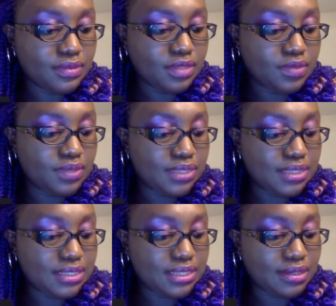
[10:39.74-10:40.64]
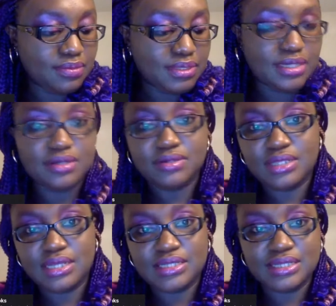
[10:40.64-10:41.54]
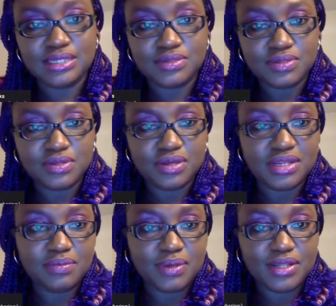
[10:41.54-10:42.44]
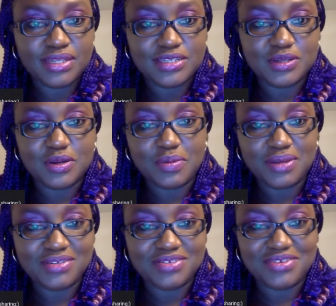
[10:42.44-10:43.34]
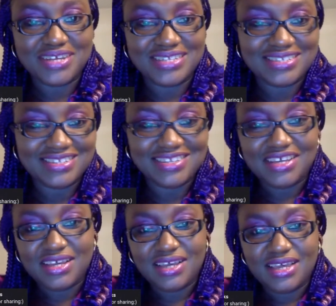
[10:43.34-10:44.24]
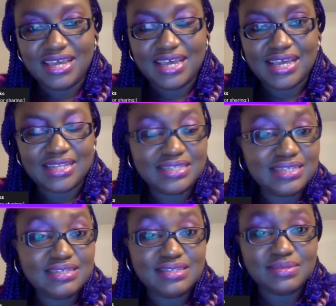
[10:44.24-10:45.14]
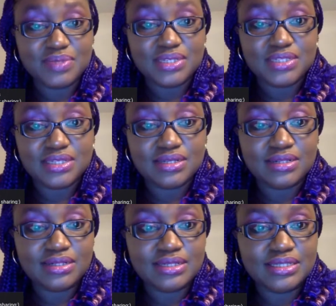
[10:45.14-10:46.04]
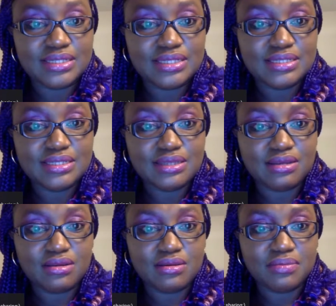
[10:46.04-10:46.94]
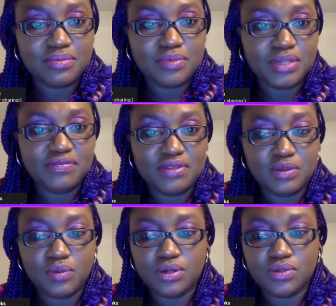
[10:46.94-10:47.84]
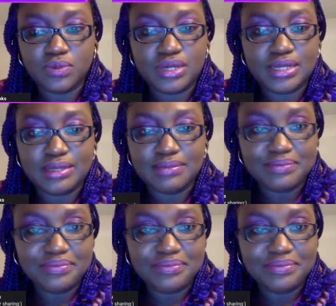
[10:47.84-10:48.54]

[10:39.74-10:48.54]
Tayo and Nathan, she was talking about, let's talk about stress, and it is a big deal. It is. We live in a world where